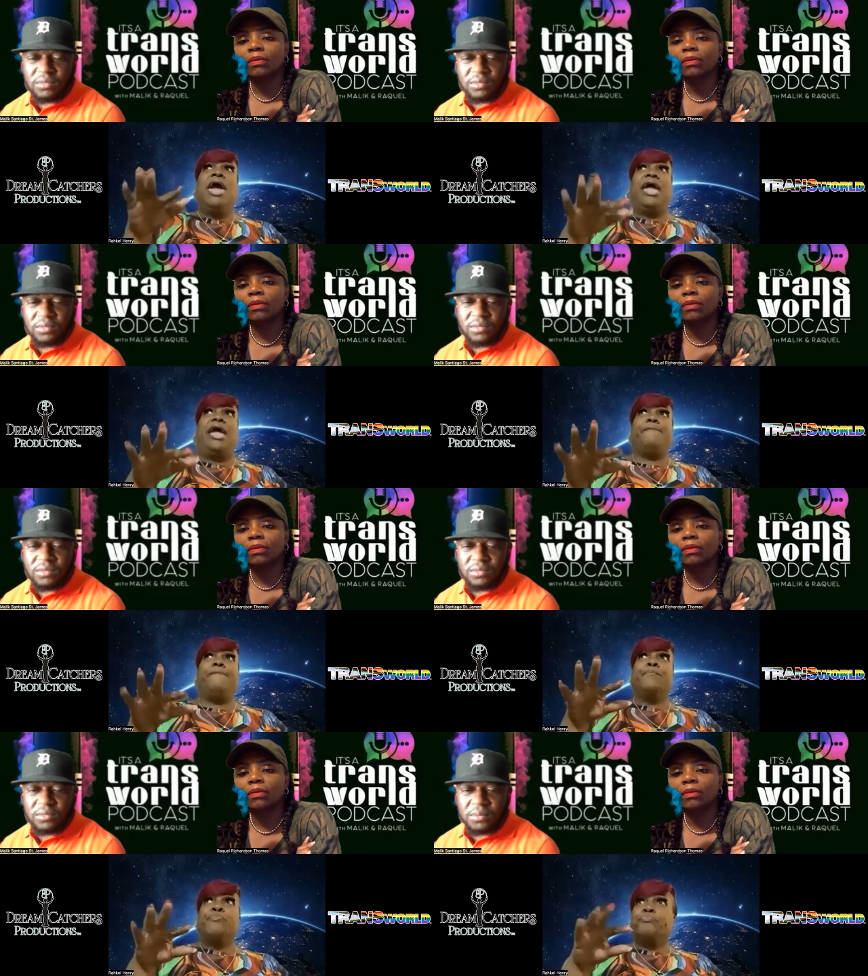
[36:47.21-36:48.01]

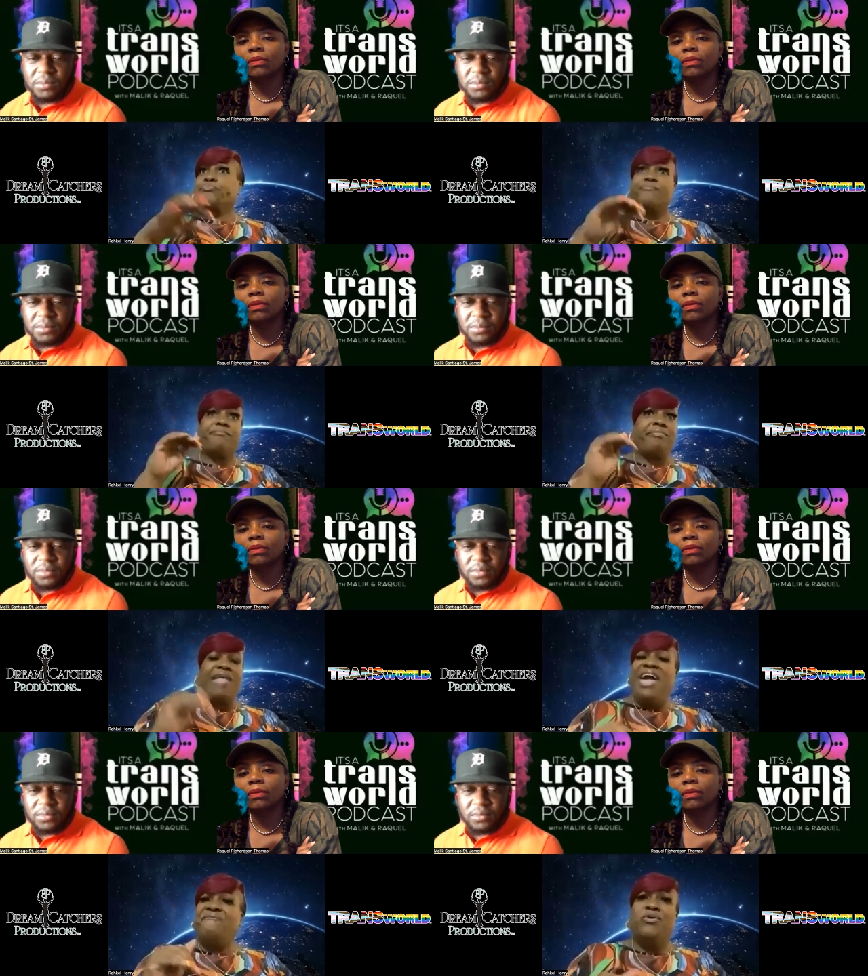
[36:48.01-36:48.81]
Speaker 1: And
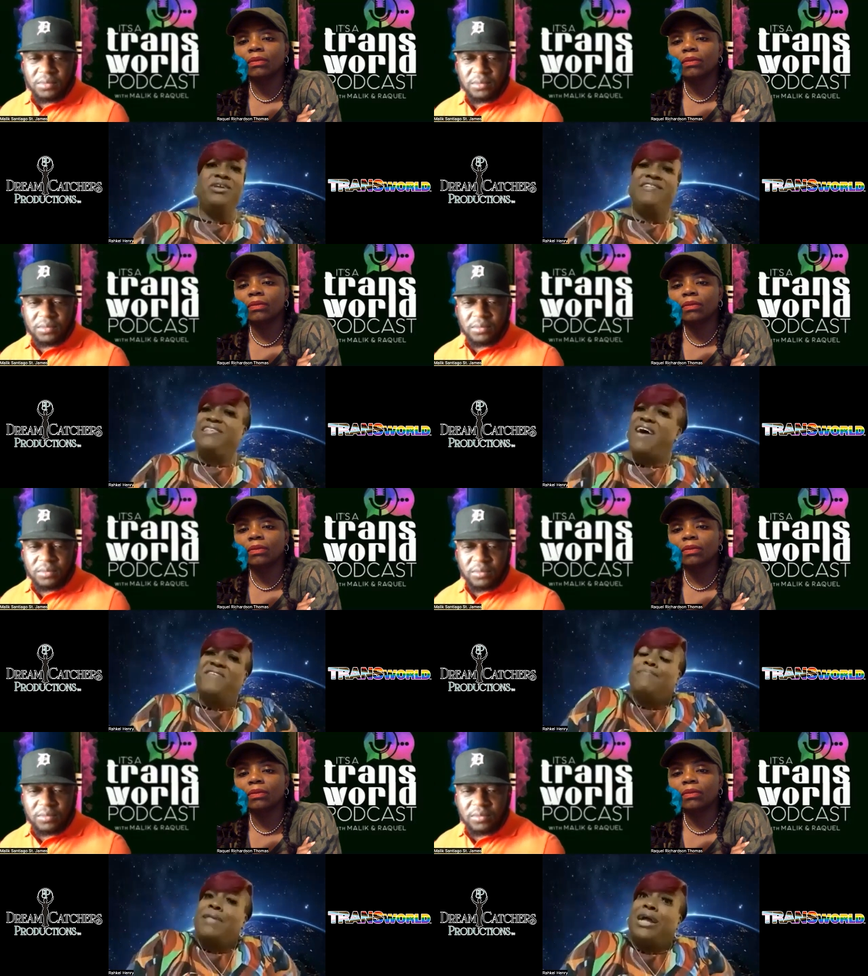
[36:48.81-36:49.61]
at
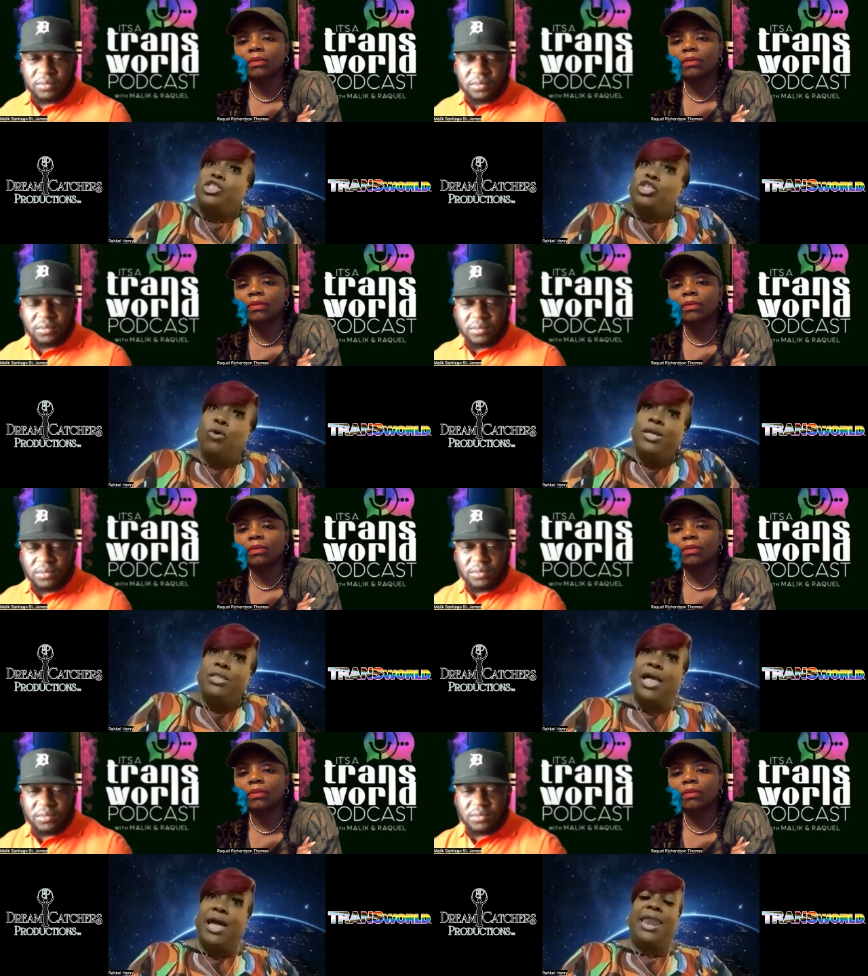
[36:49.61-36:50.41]
47, I'm not
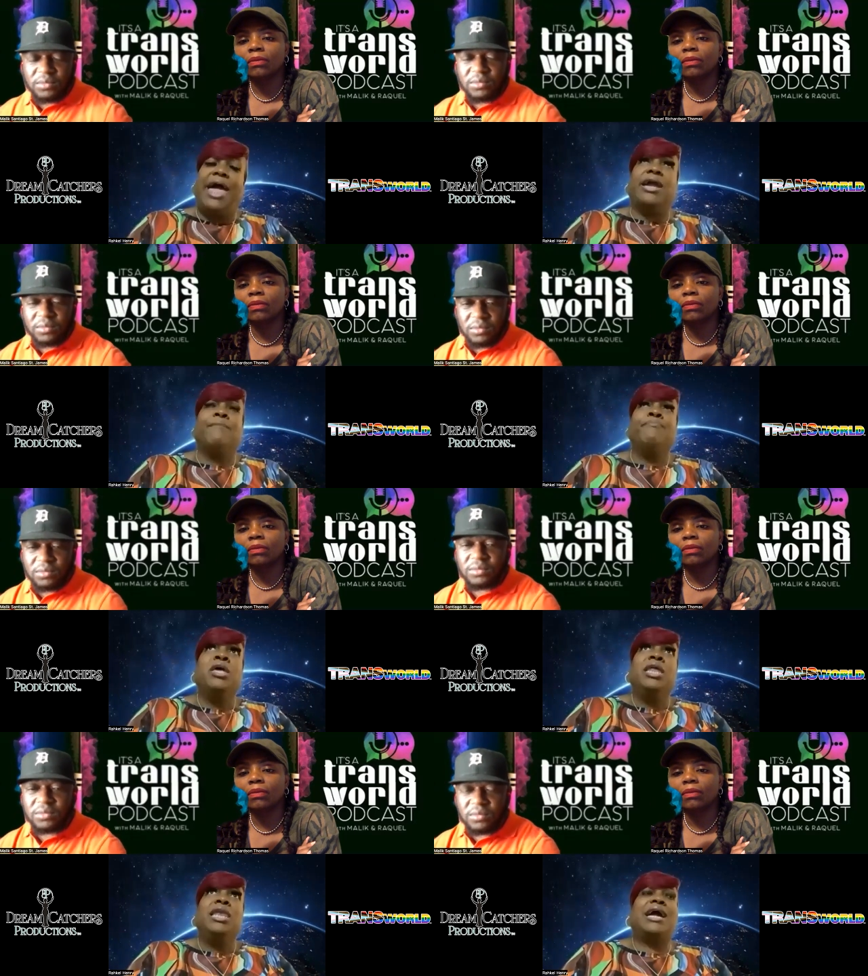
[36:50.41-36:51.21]
doing that. Like,
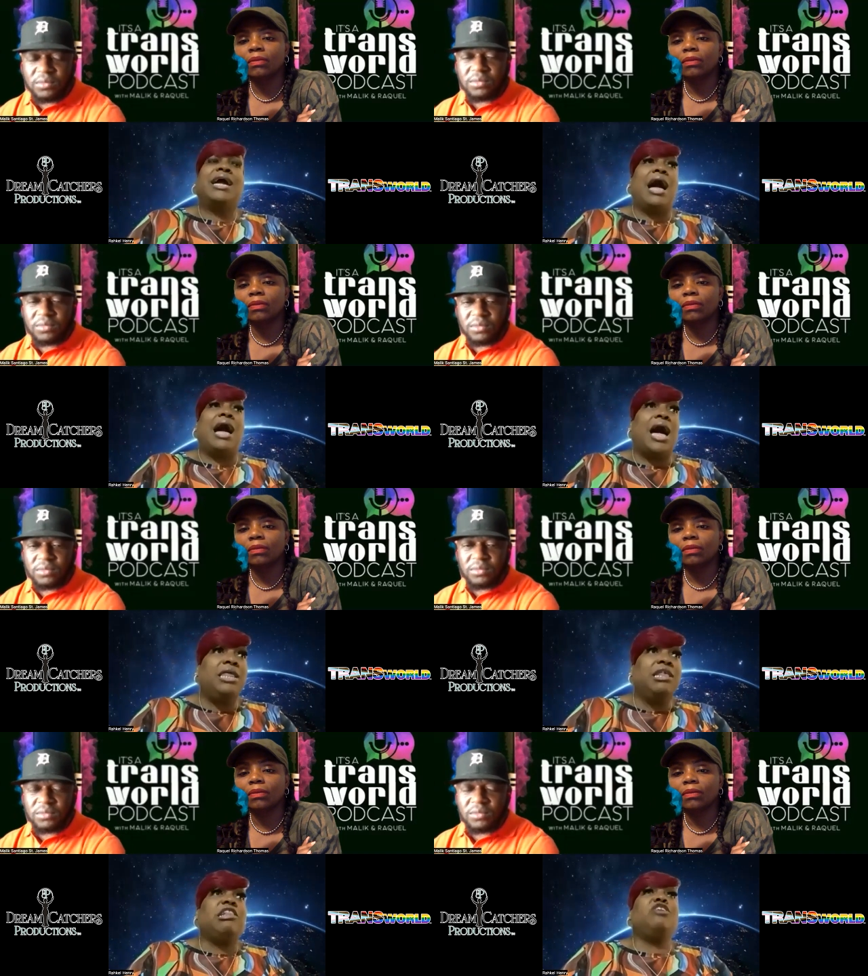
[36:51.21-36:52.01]
like I
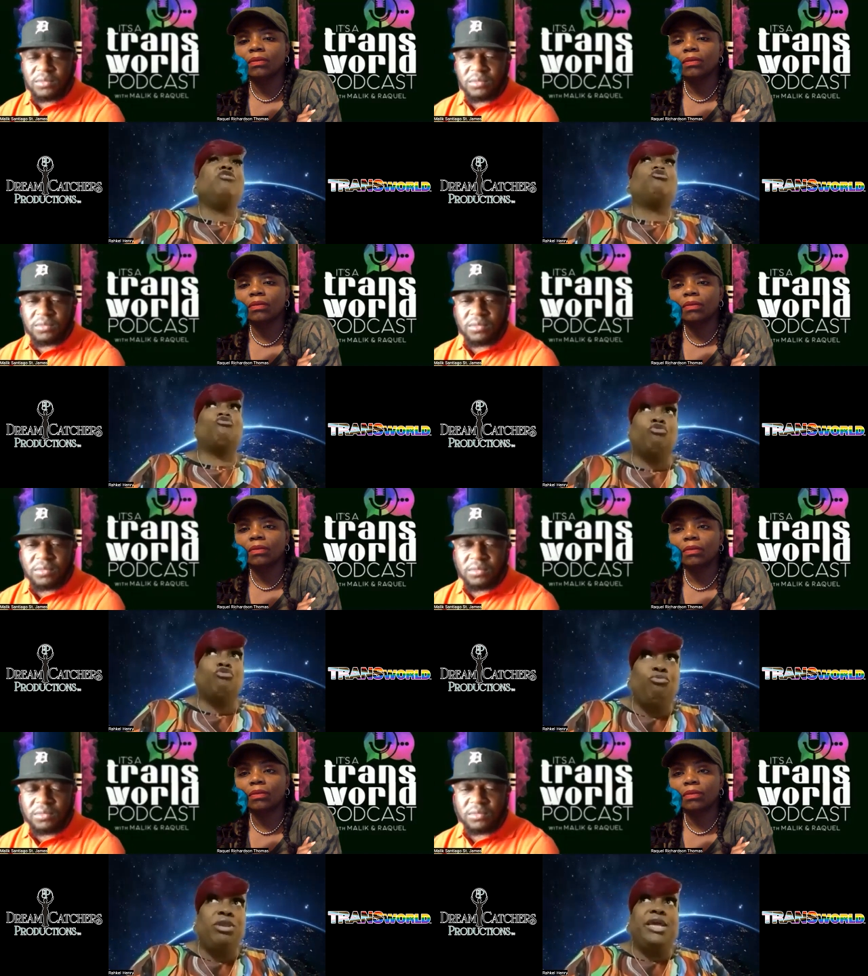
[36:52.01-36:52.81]
honestly,
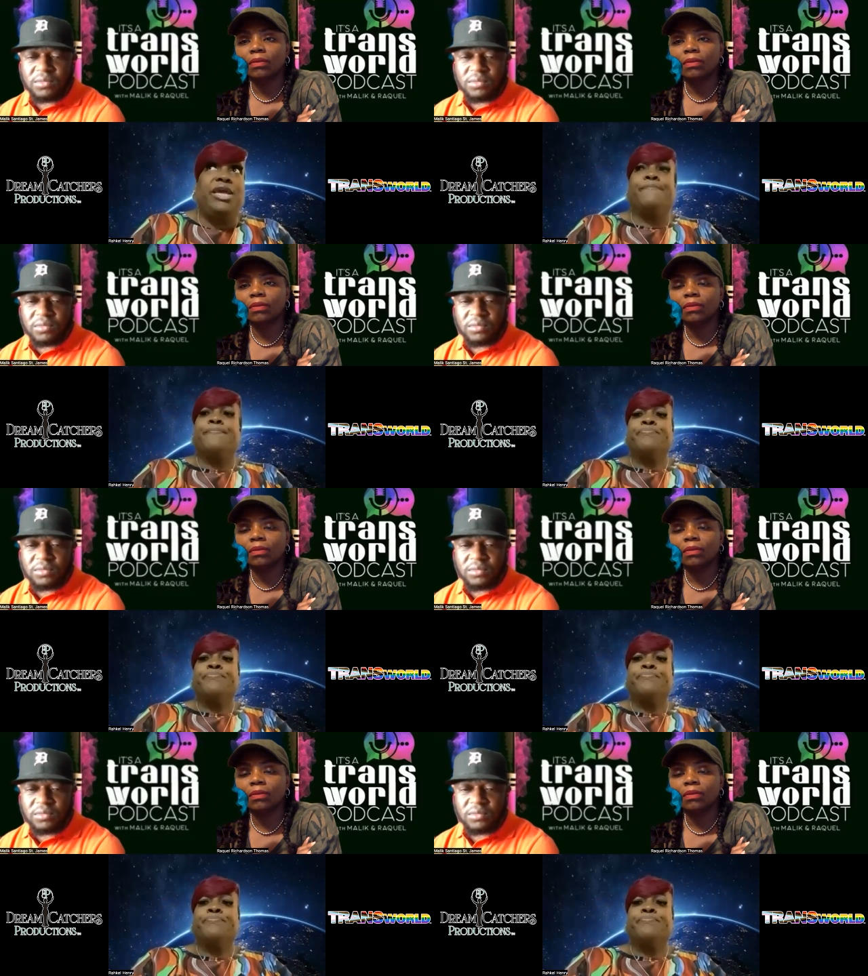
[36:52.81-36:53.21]
truly,